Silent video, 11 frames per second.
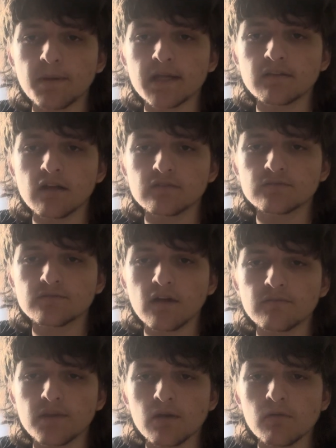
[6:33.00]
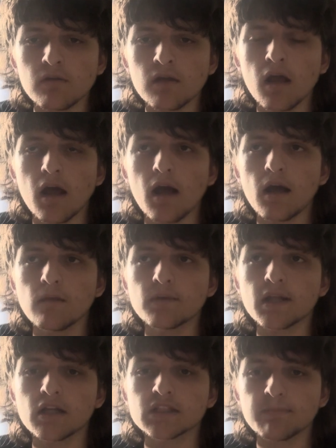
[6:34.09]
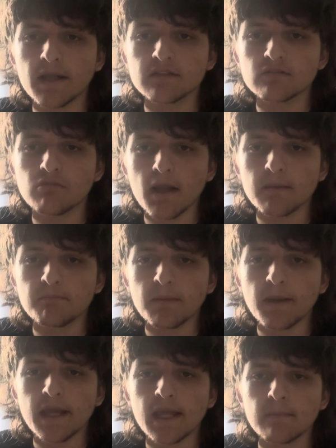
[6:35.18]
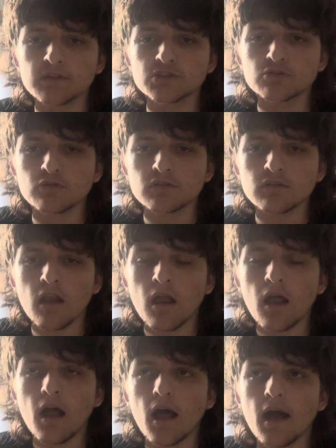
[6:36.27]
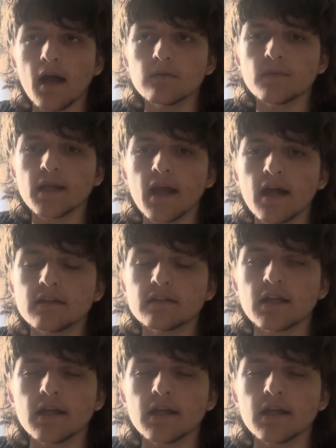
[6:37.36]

Daniel Duffield, and we got Spanish Gwen by Emma Stone, and we had